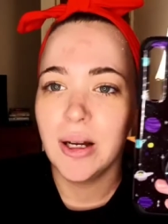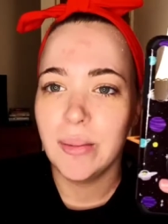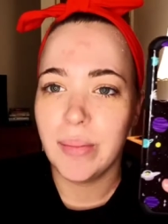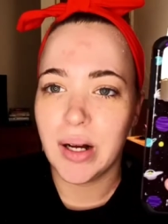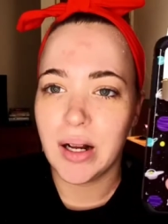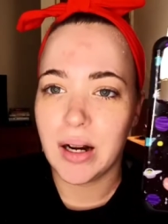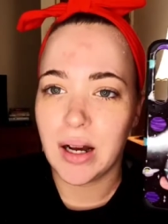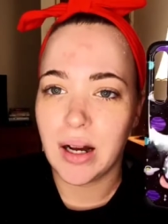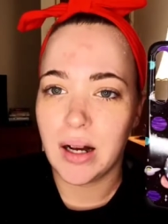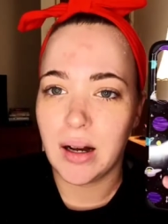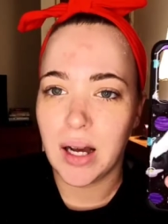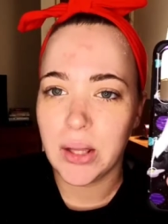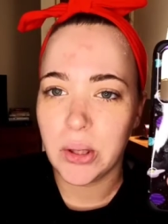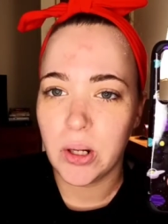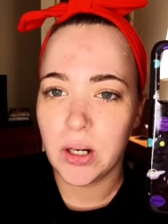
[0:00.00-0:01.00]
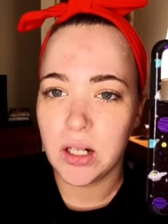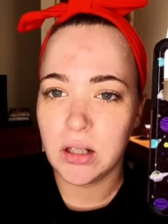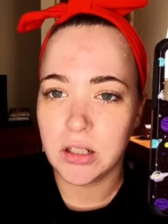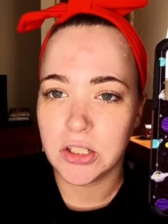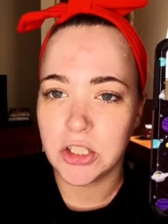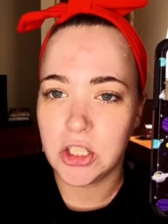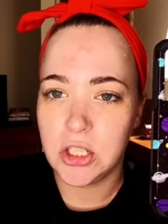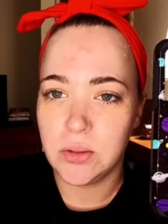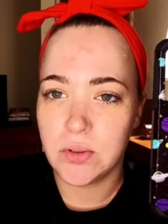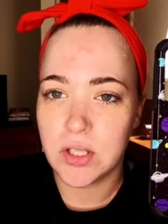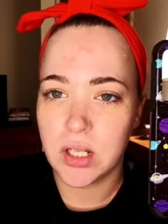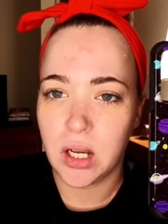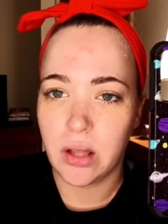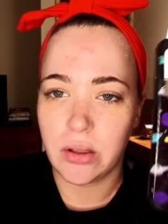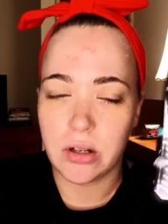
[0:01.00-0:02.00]
But uh, I thought it looked cute
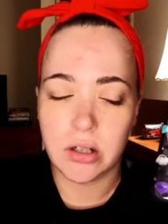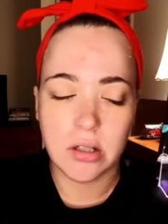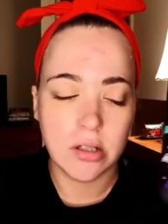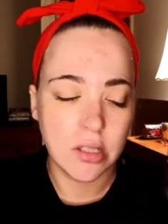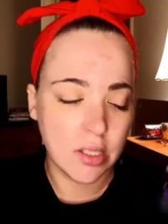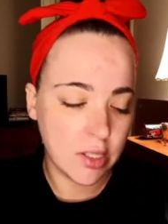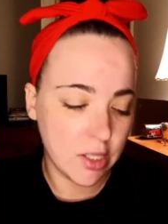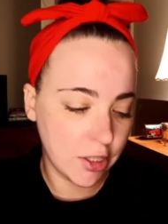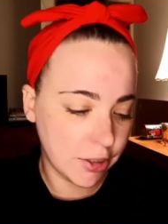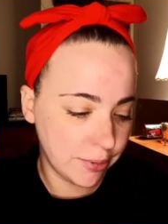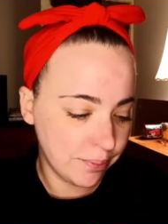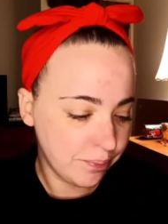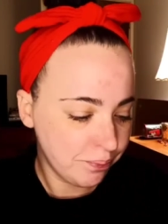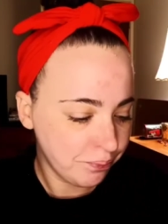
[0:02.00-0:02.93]
together. So